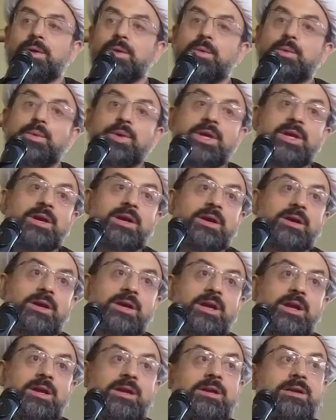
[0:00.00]
We are
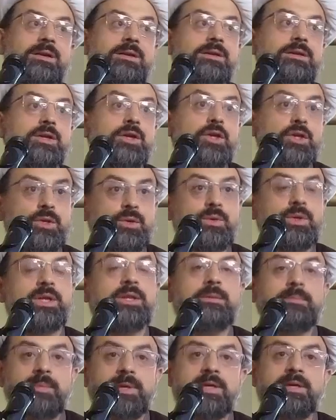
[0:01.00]
here, you
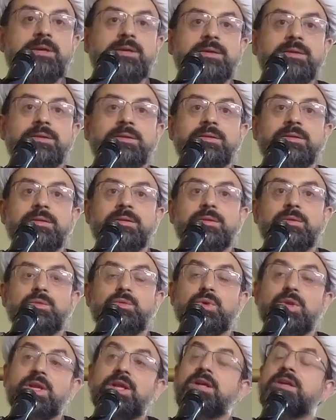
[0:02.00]
and me,
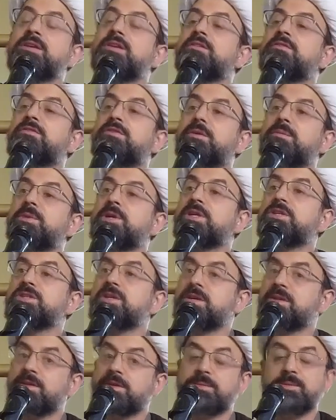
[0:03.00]
to learn from each
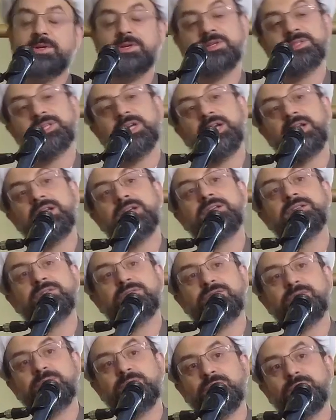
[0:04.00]
other because I learn
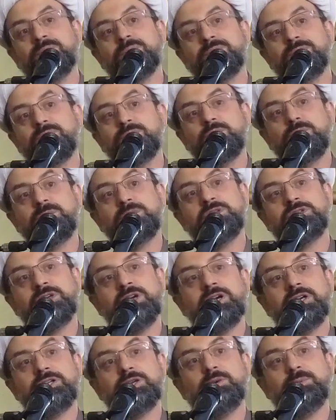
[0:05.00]
from you. You'll be
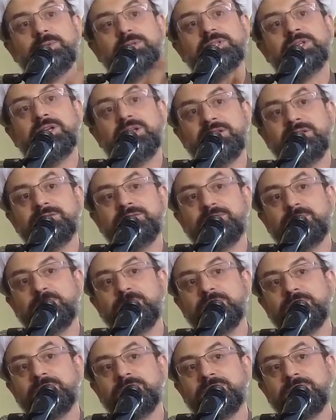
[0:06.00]
shocked how much I learn from you.